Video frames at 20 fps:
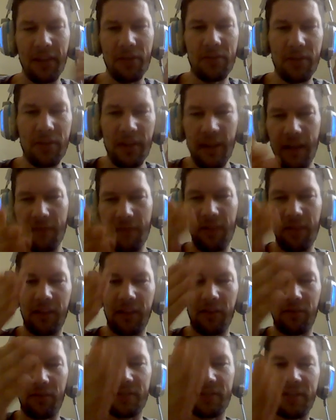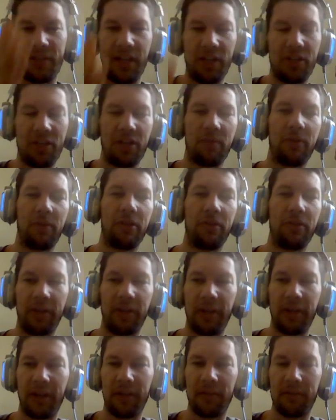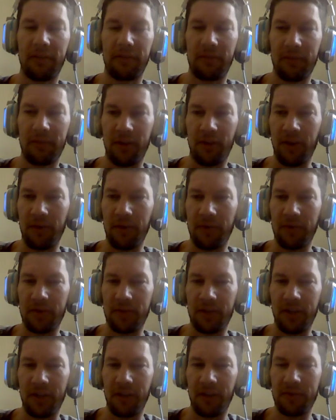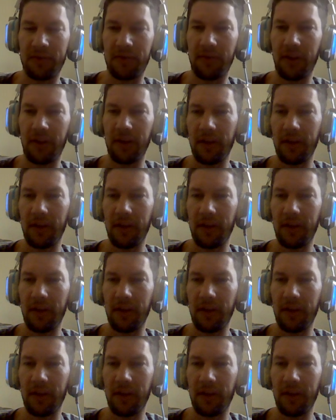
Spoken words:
Usually, they have like a little station where you can cut your own stuffs.